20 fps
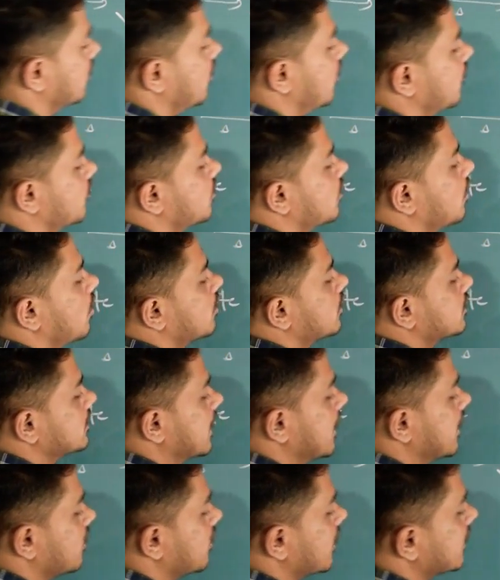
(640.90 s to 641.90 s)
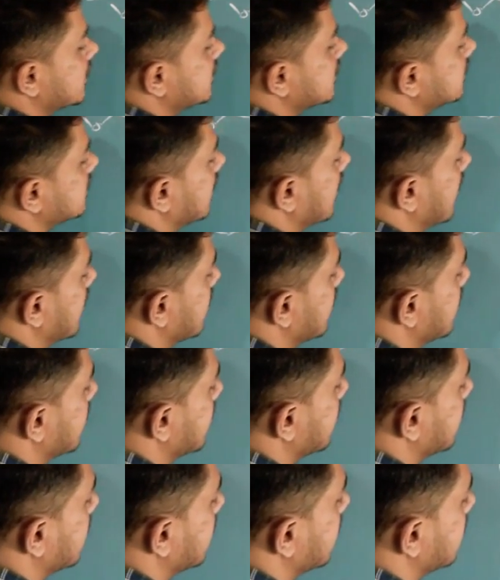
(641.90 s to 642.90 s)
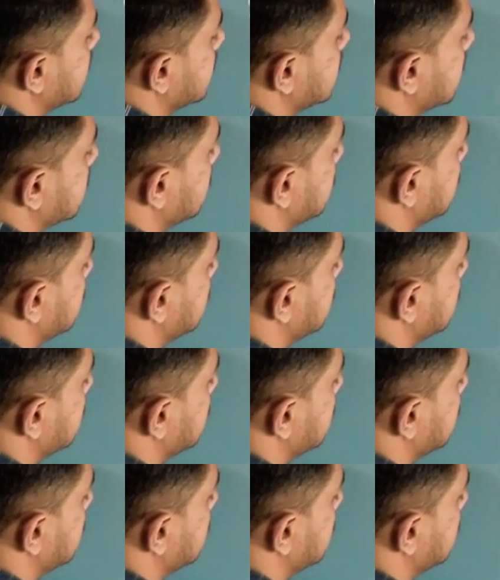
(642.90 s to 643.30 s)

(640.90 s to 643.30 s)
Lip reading: After all this hydrolysis and heating condition,